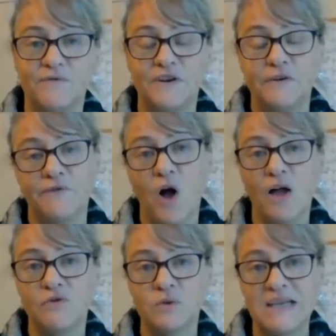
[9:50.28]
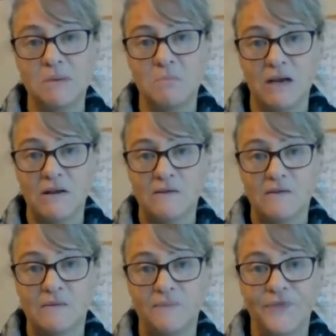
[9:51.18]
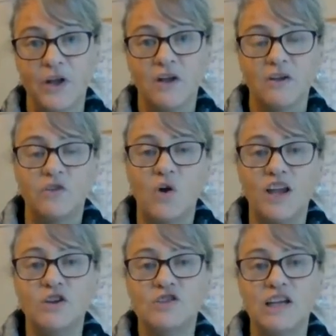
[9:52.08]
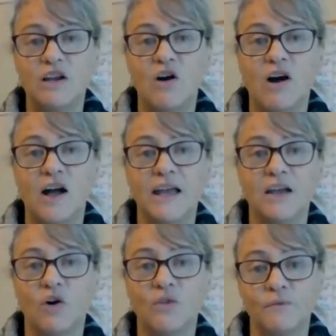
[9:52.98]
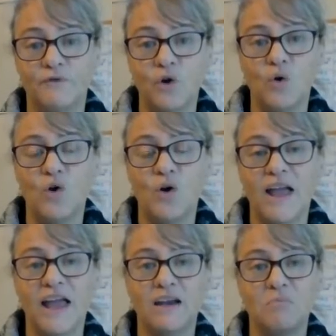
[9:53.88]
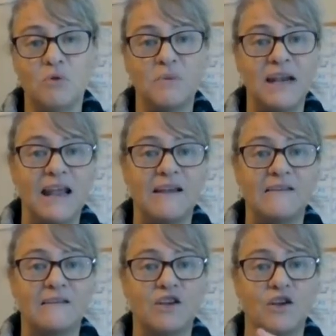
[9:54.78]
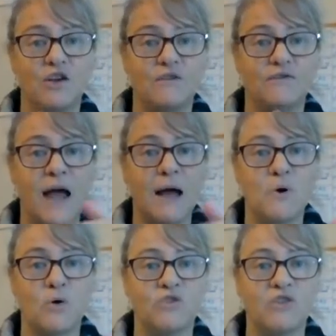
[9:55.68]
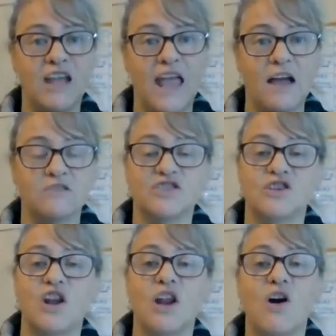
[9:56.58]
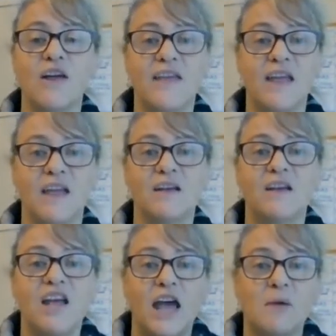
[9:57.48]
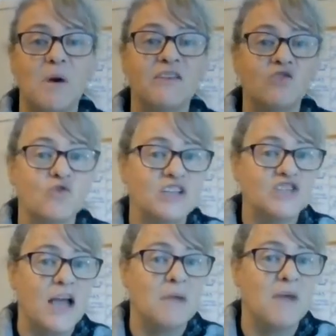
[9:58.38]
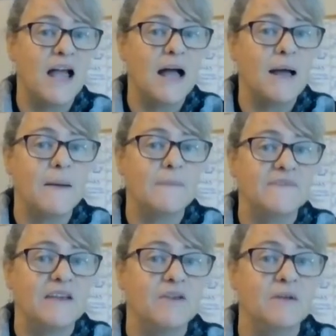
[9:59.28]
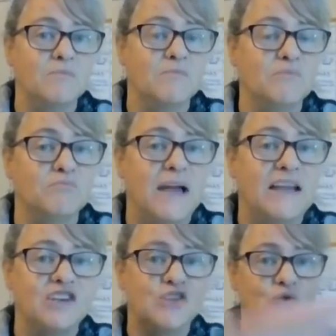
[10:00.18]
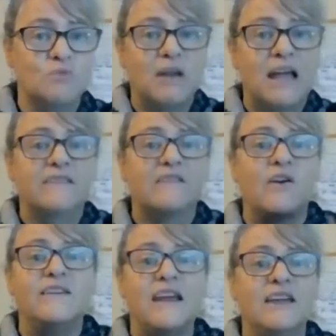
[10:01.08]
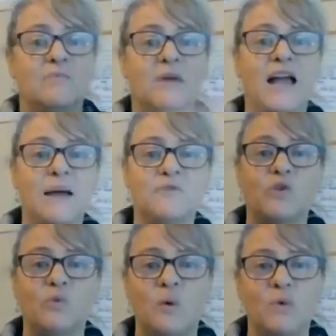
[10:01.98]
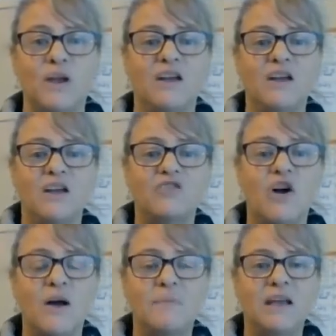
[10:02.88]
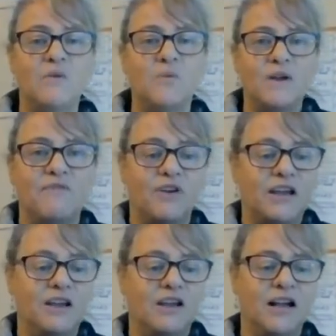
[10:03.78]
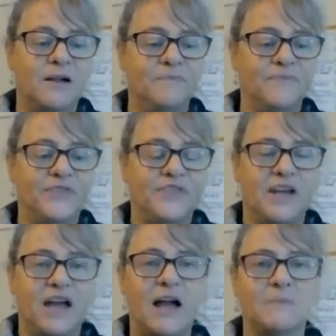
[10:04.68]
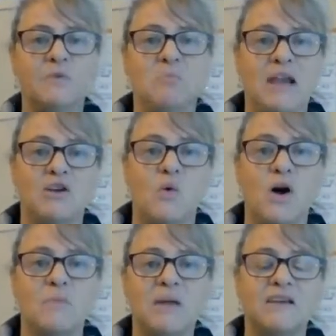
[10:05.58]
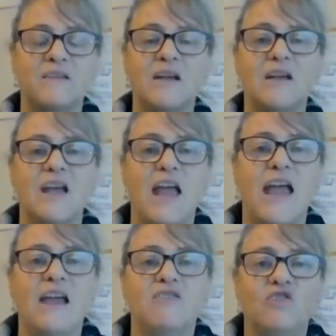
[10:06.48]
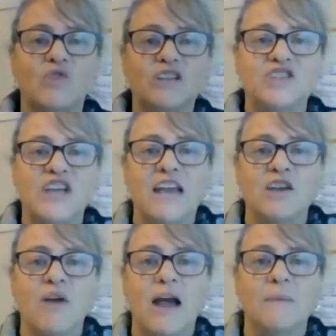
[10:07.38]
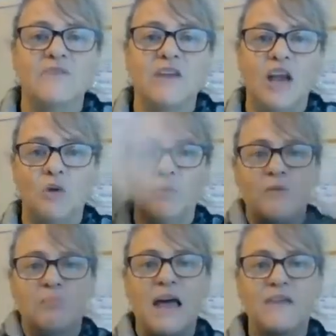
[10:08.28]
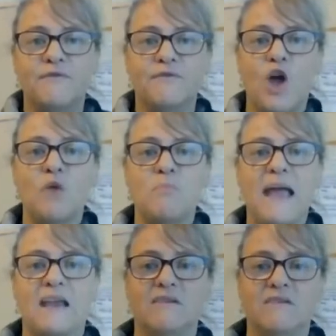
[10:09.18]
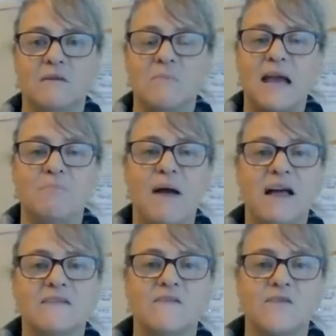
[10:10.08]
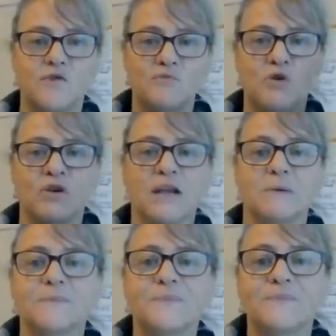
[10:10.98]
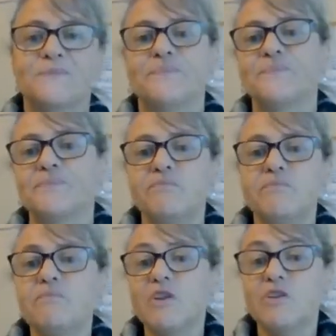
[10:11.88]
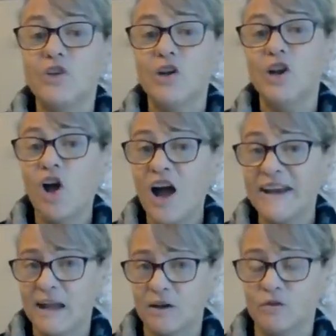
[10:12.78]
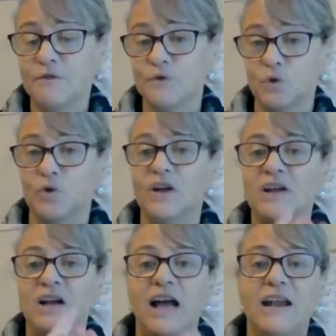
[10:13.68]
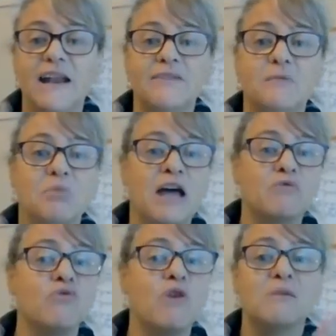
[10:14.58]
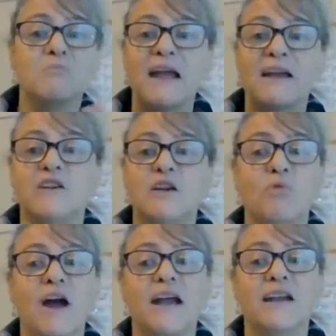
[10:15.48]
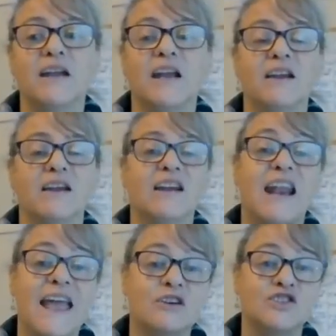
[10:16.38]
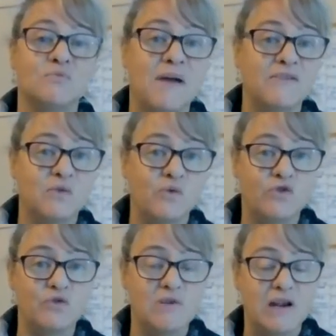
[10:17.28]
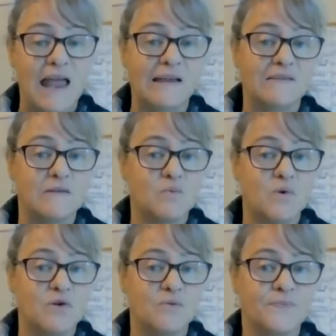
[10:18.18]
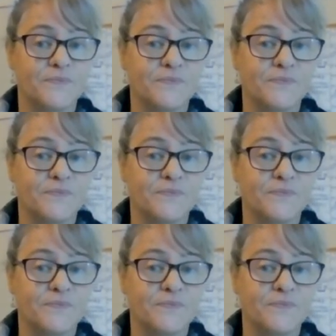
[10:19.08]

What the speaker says: for 5 or 10 minutes. So I usually lie on the floor and I put my legs curved up onto the couch and I lie there. And I might stretch out my arms, giving making sure the blood's going down to my arms, because when we're typing, very, the arms are bent quite a bit, and stretching out your arms can help the blood flow back into the main parts of your body. So lie down on the floor and let the blood run back to your brain, and it allows your muscles to relax as well.